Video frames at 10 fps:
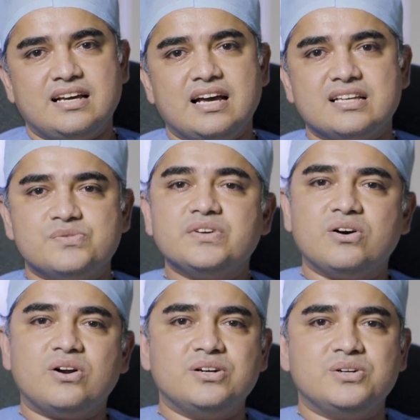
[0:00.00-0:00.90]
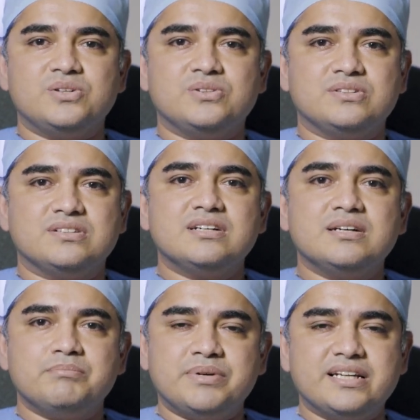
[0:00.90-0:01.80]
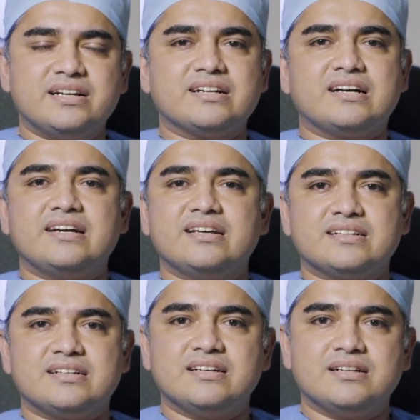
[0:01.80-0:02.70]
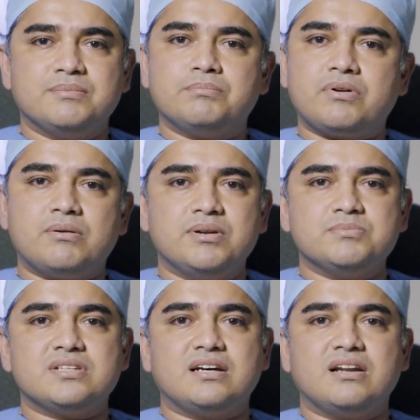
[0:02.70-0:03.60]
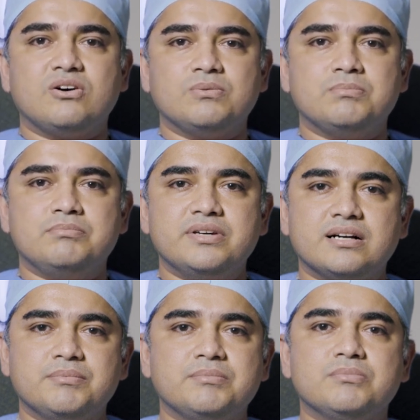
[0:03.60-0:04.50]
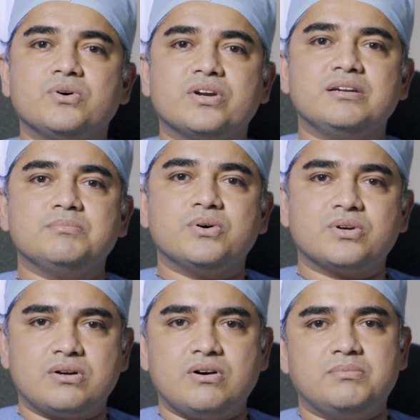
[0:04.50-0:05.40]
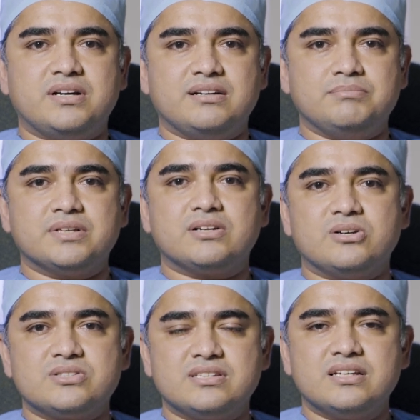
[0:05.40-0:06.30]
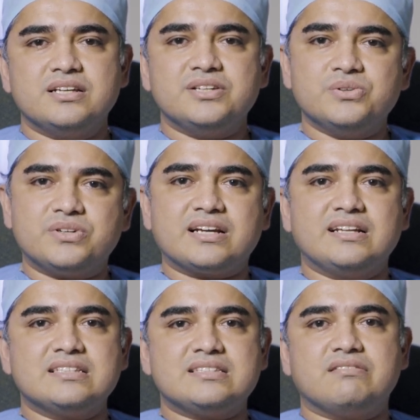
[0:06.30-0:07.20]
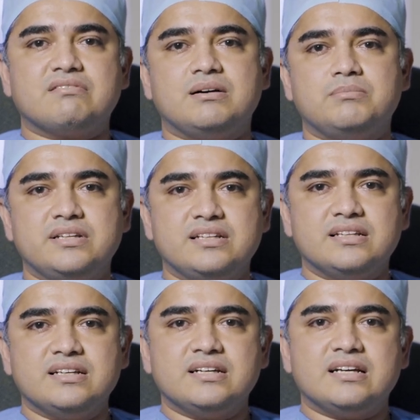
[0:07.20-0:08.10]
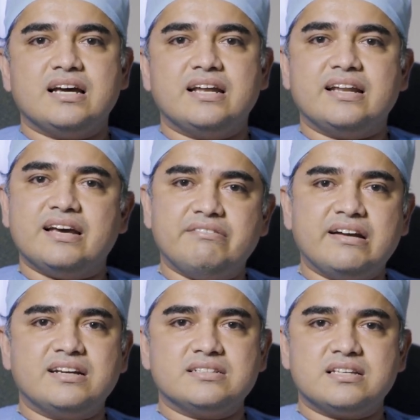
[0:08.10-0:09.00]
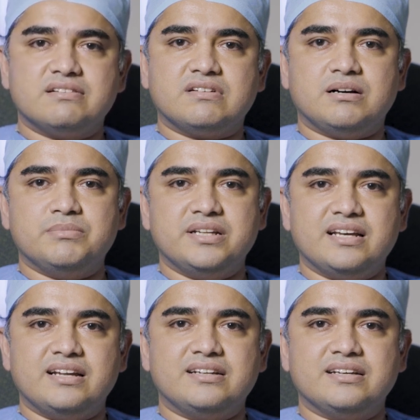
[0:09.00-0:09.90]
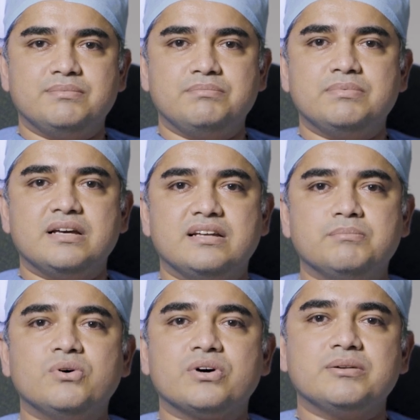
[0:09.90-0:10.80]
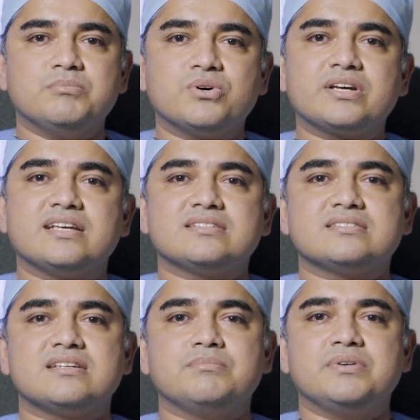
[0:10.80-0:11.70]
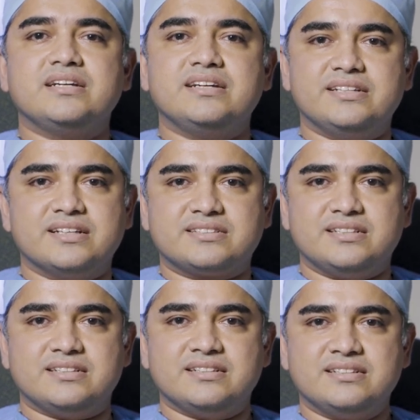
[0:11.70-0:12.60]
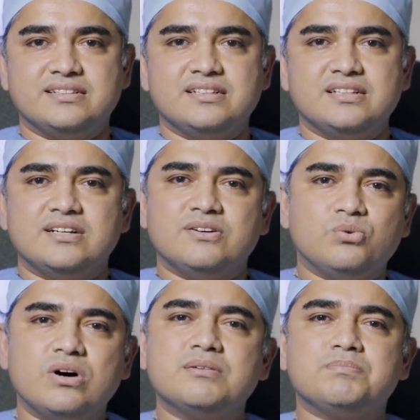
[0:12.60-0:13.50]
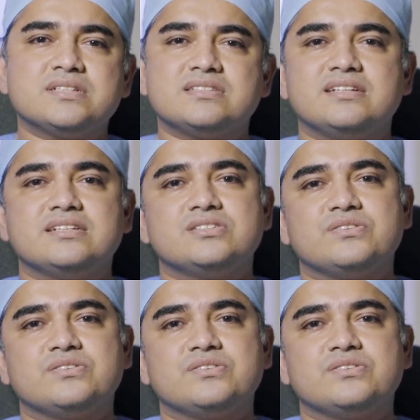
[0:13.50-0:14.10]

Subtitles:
As we all know, pediatric cardiac problems are now becoming more and more common because new techniques have come in and awareness have come in and more cases are being detected. 1%